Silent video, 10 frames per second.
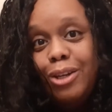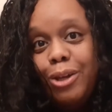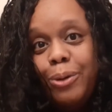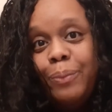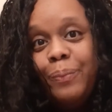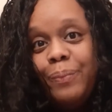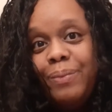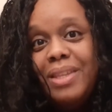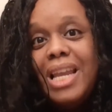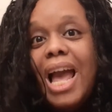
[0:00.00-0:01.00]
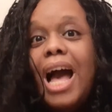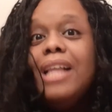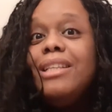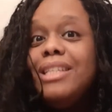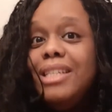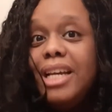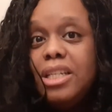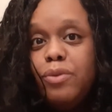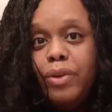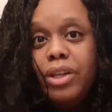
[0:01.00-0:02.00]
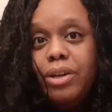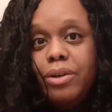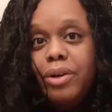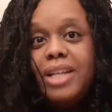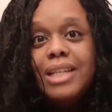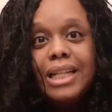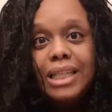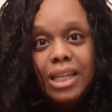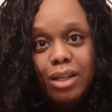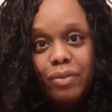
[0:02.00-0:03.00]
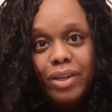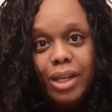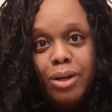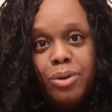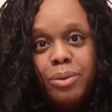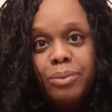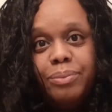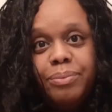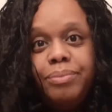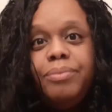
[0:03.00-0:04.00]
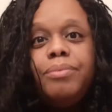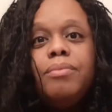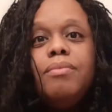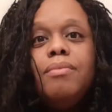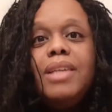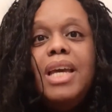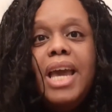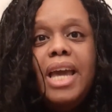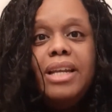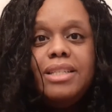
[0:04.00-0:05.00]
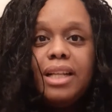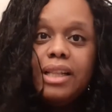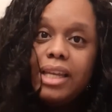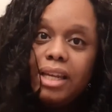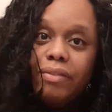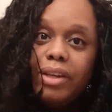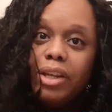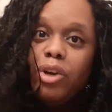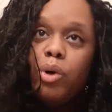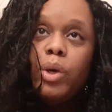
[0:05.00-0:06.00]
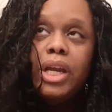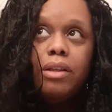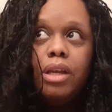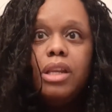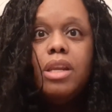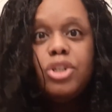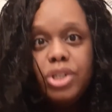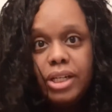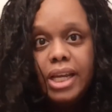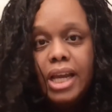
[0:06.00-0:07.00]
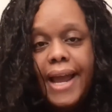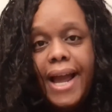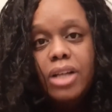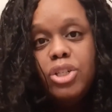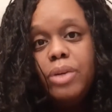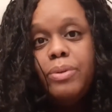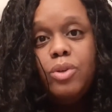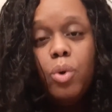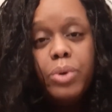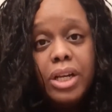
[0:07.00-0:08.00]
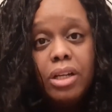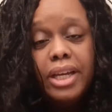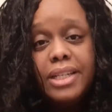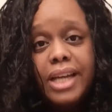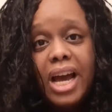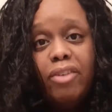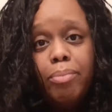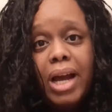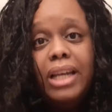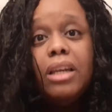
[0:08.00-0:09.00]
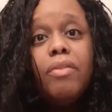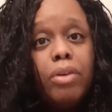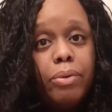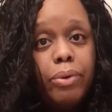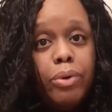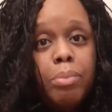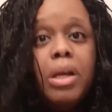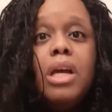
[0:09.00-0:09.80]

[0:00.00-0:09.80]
you. Today's video is a cleaning video. And it's a cleaning video. Initially, I actually was only looking to have my living room